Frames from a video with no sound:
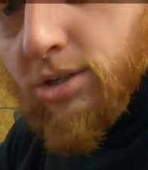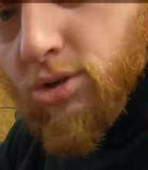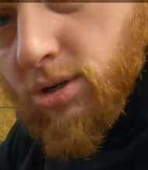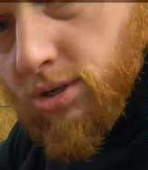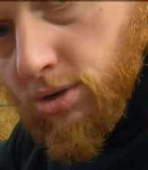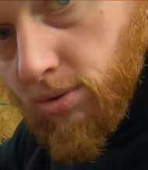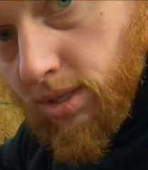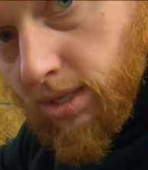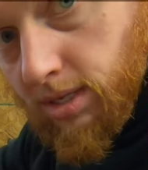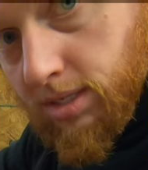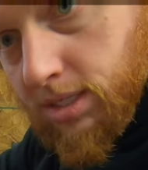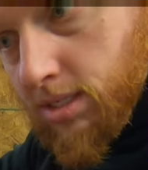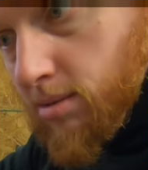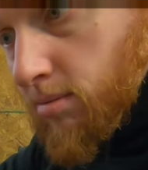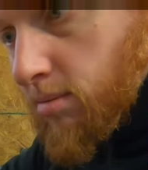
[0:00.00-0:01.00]
addition to
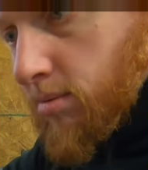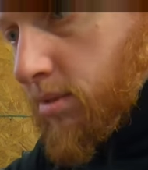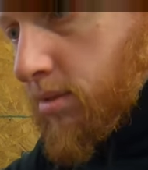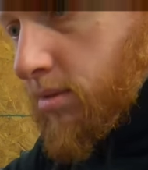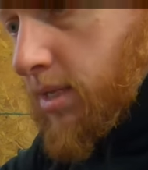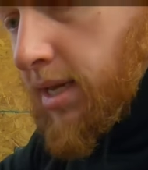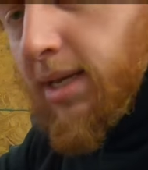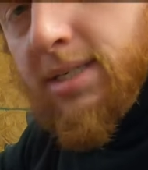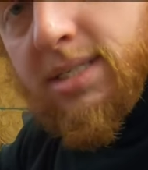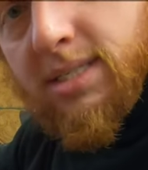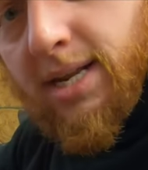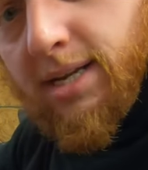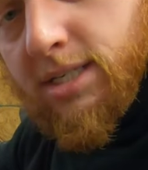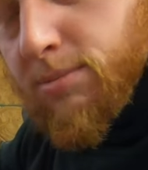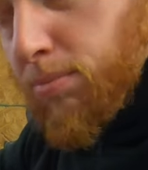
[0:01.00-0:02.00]
these TIG
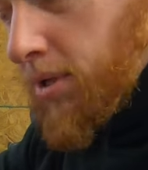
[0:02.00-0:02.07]
Aesthetics